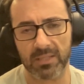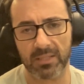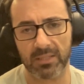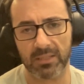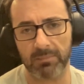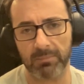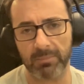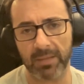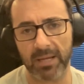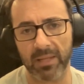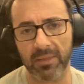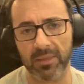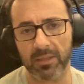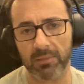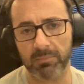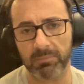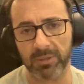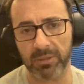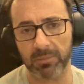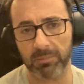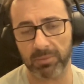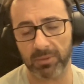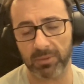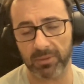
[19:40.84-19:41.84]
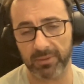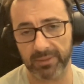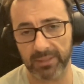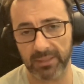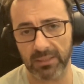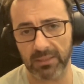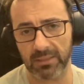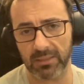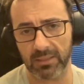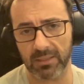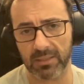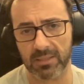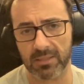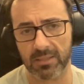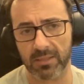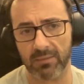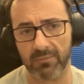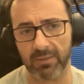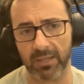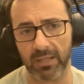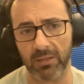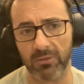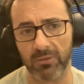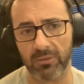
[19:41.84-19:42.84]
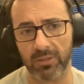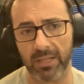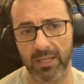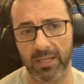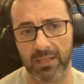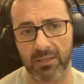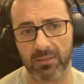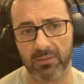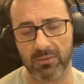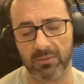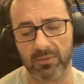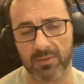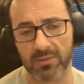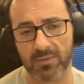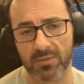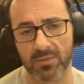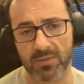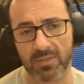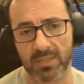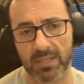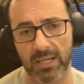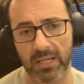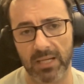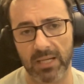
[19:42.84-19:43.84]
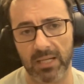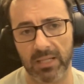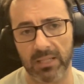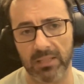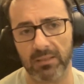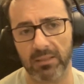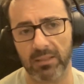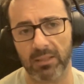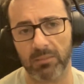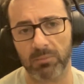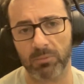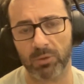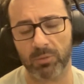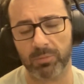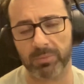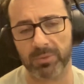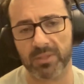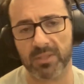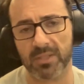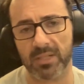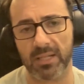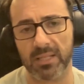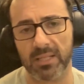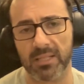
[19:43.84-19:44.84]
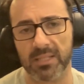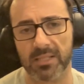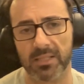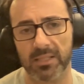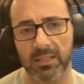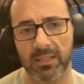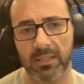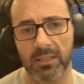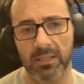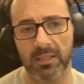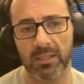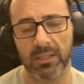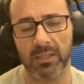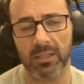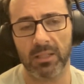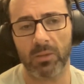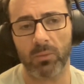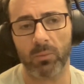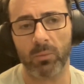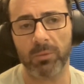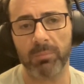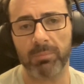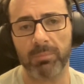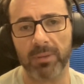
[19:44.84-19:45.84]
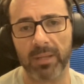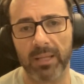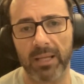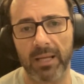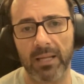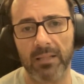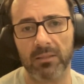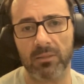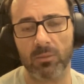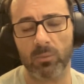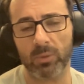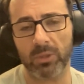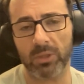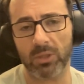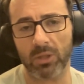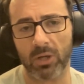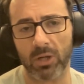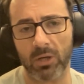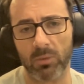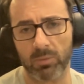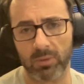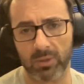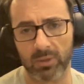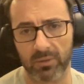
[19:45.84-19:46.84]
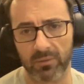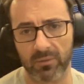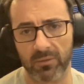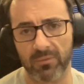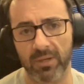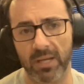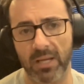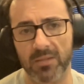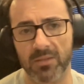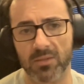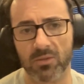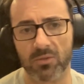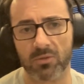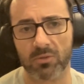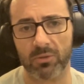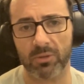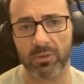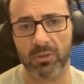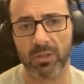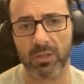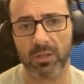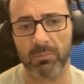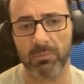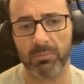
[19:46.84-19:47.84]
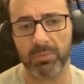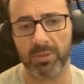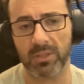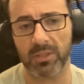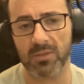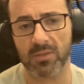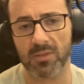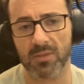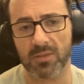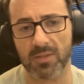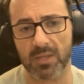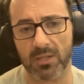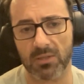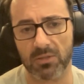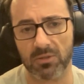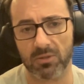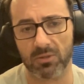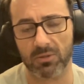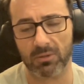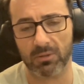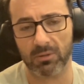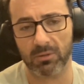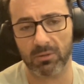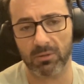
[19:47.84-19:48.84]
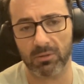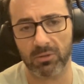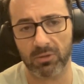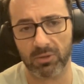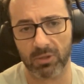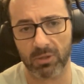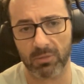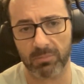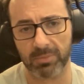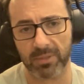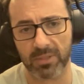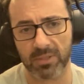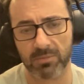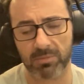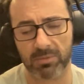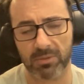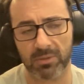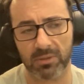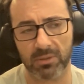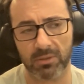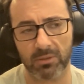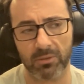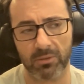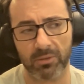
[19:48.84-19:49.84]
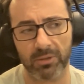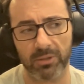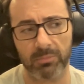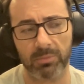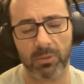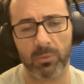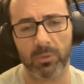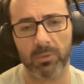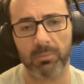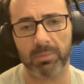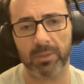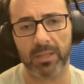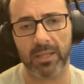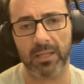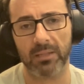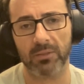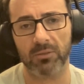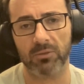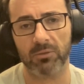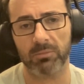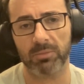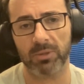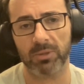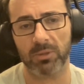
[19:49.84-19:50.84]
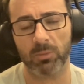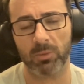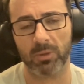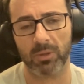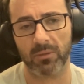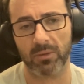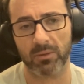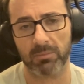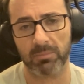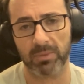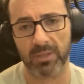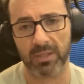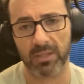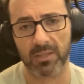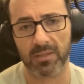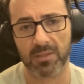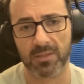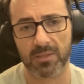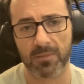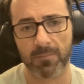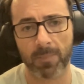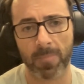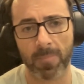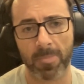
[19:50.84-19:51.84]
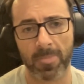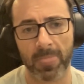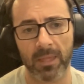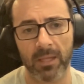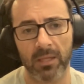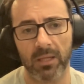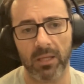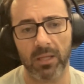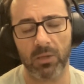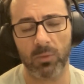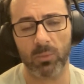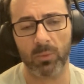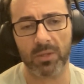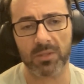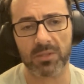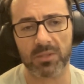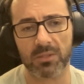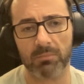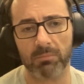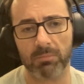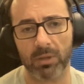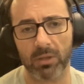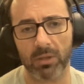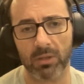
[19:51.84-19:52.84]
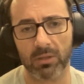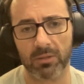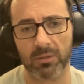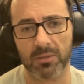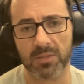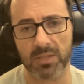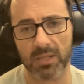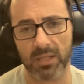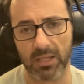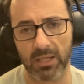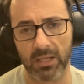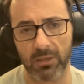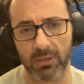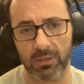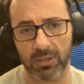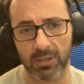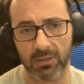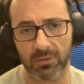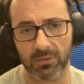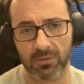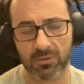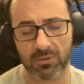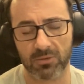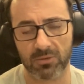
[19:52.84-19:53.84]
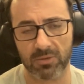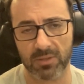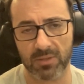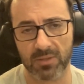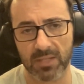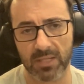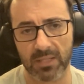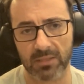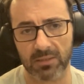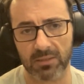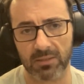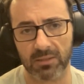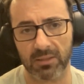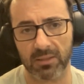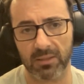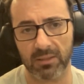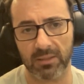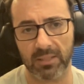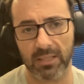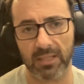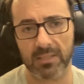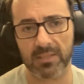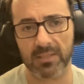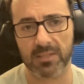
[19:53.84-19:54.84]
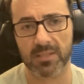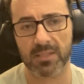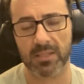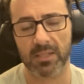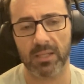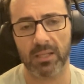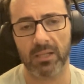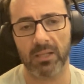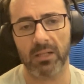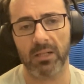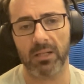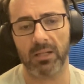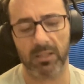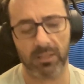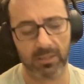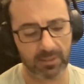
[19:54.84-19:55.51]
It's a demand that people need. It's value added to the society. And more precisely, we are one of the fastest growing companies in Central Europe, as per Deloitte, but we plan to be one of the biggest in Western Balkans in our industry and sector, and that's